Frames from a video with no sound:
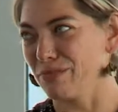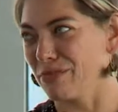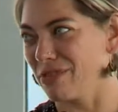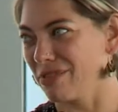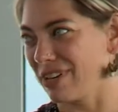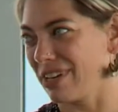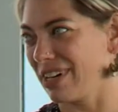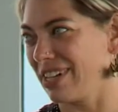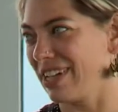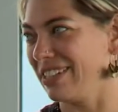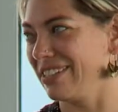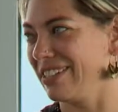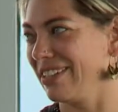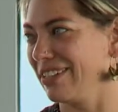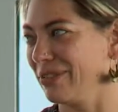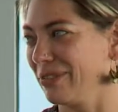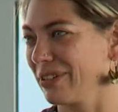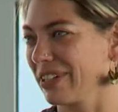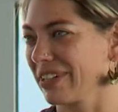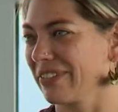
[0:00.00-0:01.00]
more
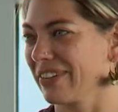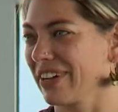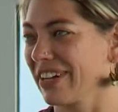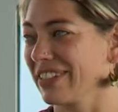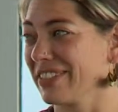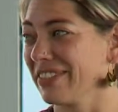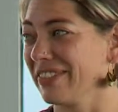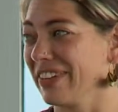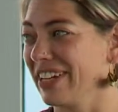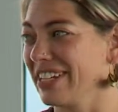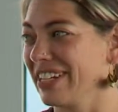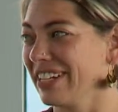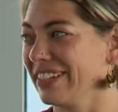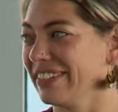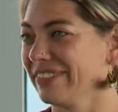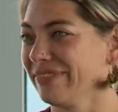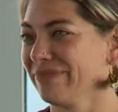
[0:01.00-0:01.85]
into the work of conservation.